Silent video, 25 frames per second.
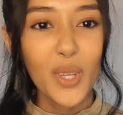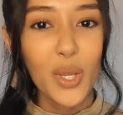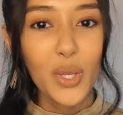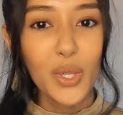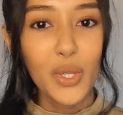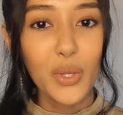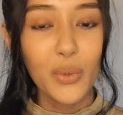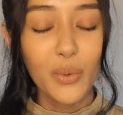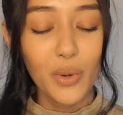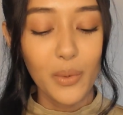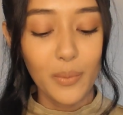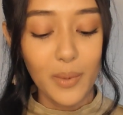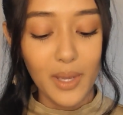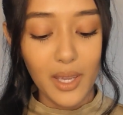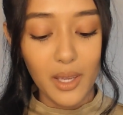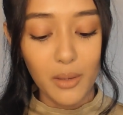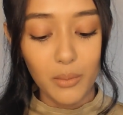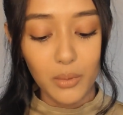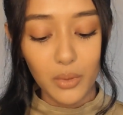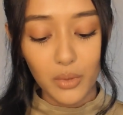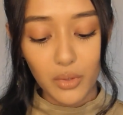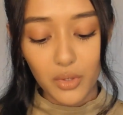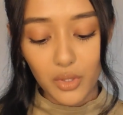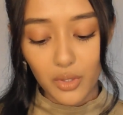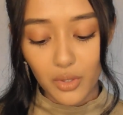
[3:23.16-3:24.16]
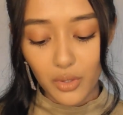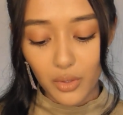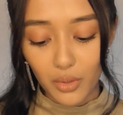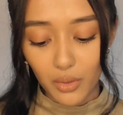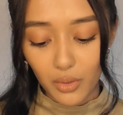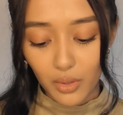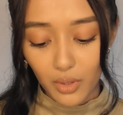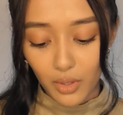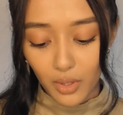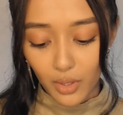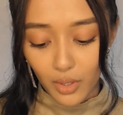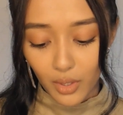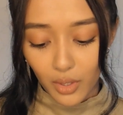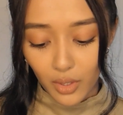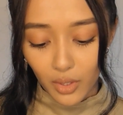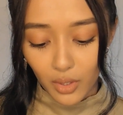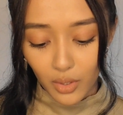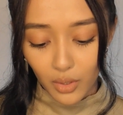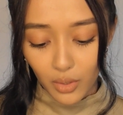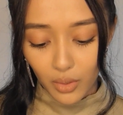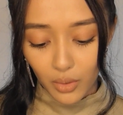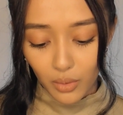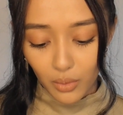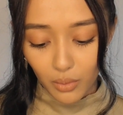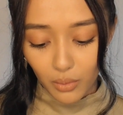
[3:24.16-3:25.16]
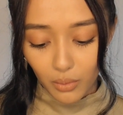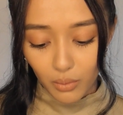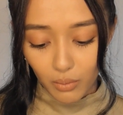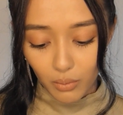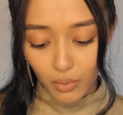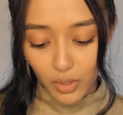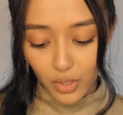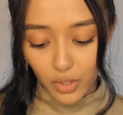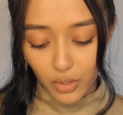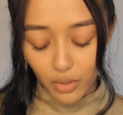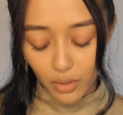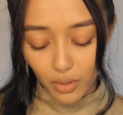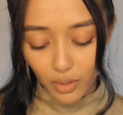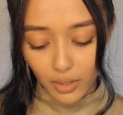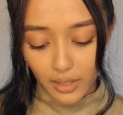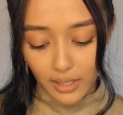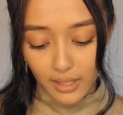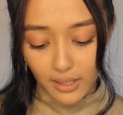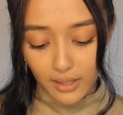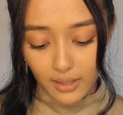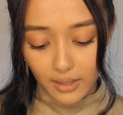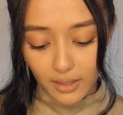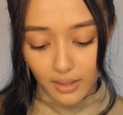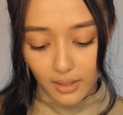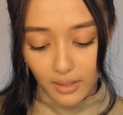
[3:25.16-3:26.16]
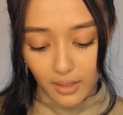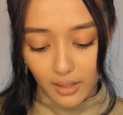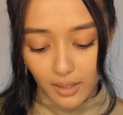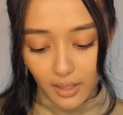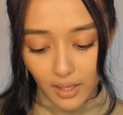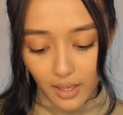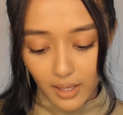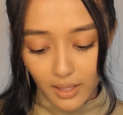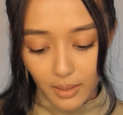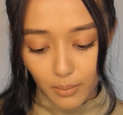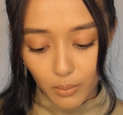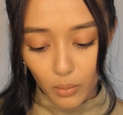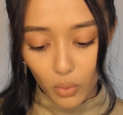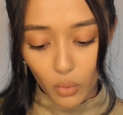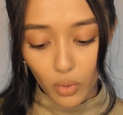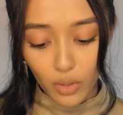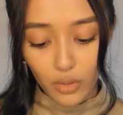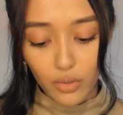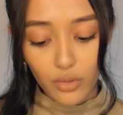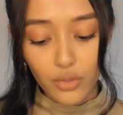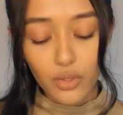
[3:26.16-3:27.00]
you won't be able to return it anymore.